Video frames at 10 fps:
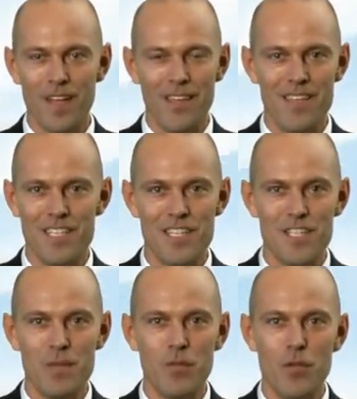This
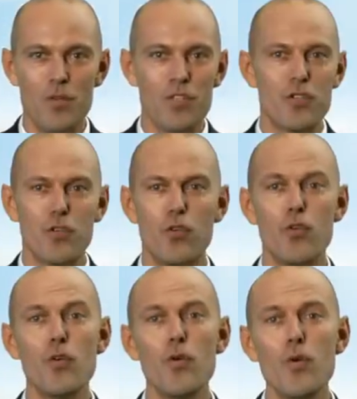system uses
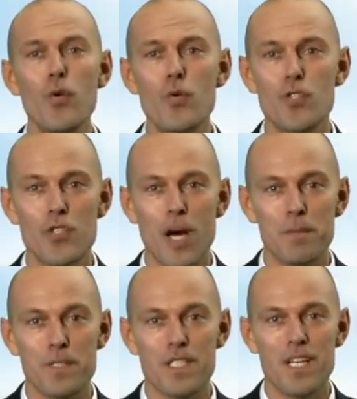huge
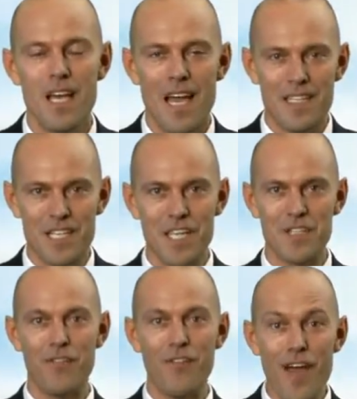stops and takes
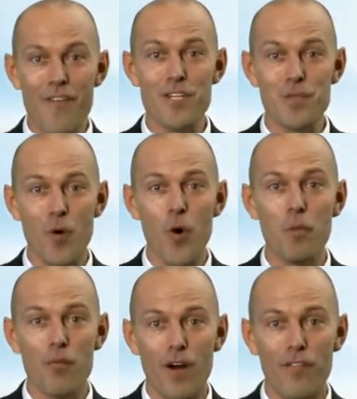very small
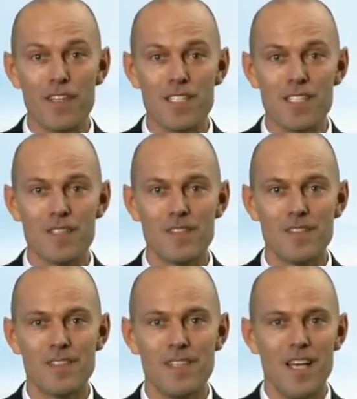profits.
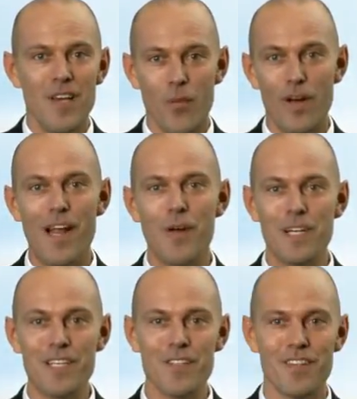When I looked
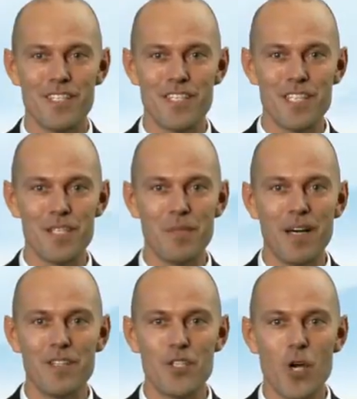into this system, I
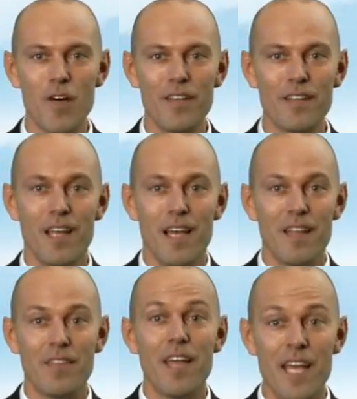discovered
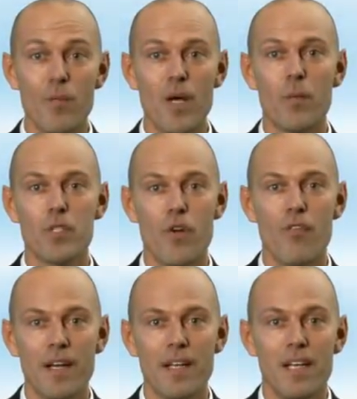that the hit rate was
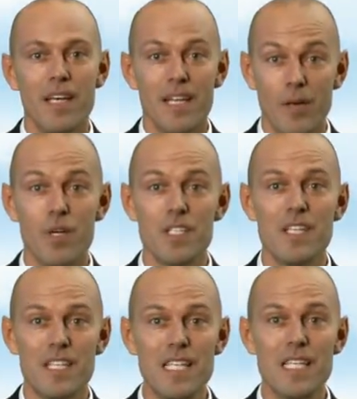correct. It was
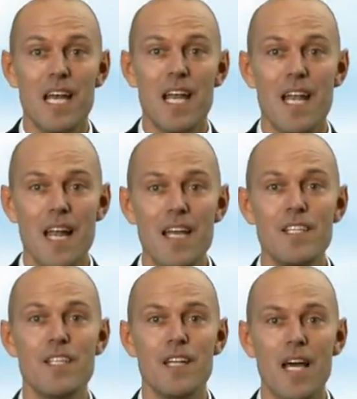indeed
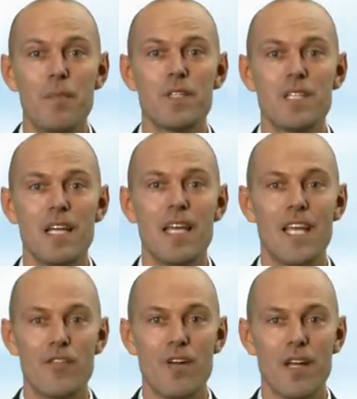99%
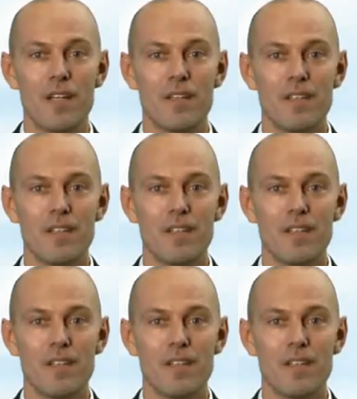hit rate.